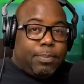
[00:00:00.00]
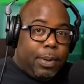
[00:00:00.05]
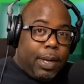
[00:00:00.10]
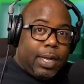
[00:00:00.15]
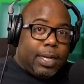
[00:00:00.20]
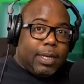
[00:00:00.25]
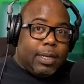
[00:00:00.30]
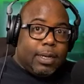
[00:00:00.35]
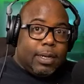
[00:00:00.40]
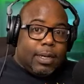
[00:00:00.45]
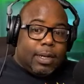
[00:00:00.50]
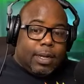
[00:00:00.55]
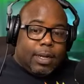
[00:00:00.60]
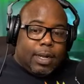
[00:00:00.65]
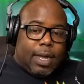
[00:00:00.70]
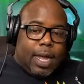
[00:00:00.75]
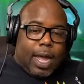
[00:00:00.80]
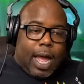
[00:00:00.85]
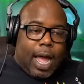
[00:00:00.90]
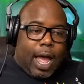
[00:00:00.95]
But
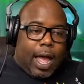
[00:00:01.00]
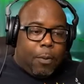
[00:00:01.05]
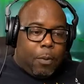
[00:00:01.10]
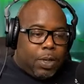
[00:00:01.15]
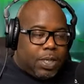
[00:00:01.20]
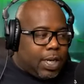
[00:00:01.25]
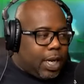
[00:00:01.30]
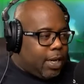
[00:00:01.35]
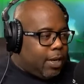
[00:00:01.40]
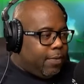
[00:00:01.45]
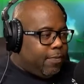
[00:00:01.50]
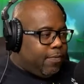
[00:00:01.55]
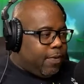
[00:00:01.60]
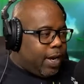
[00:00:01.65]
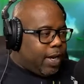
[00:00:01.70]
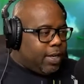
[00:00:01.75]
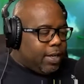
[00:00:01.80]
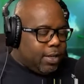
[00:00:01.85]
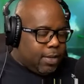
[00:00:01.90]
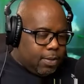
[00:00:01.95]
I wish I could
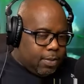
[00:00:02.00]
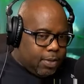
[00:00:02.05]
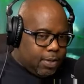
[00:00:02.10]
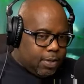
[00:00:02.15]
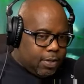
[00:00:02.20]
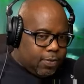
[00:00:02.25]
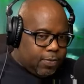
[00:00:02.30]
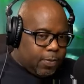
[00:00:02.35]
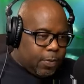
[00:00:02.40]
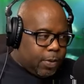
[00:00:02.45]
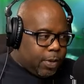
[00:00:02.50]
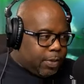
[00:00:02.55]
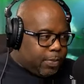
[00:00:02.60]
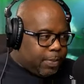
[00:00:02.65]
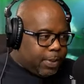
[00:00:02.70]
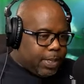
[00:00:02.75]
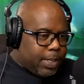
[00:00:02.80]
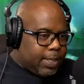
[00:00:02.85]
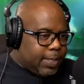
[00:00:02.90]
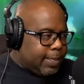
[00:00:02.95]
find a usage for it
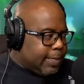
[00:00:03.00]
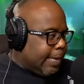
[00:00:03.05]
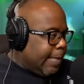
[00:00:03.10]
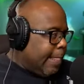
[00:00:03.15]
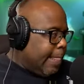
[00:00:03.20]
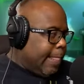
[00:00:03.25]
because,